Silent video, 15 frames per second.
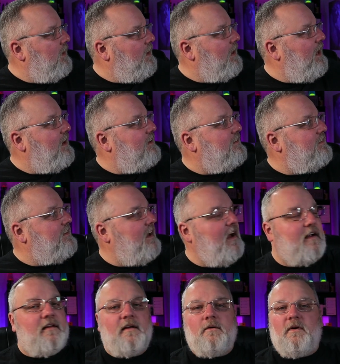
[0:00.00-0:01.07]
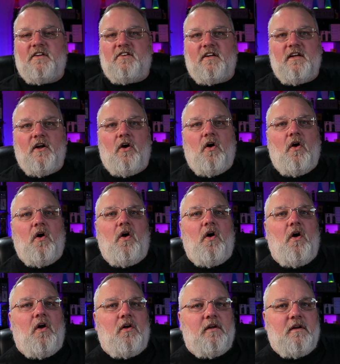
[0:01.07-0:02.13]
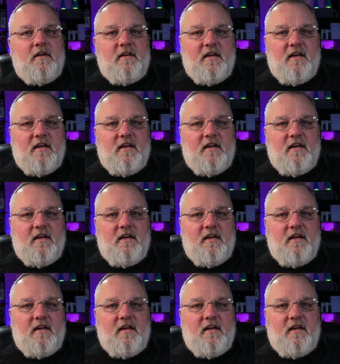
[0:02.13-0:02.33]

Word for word: And that is exactly what's in all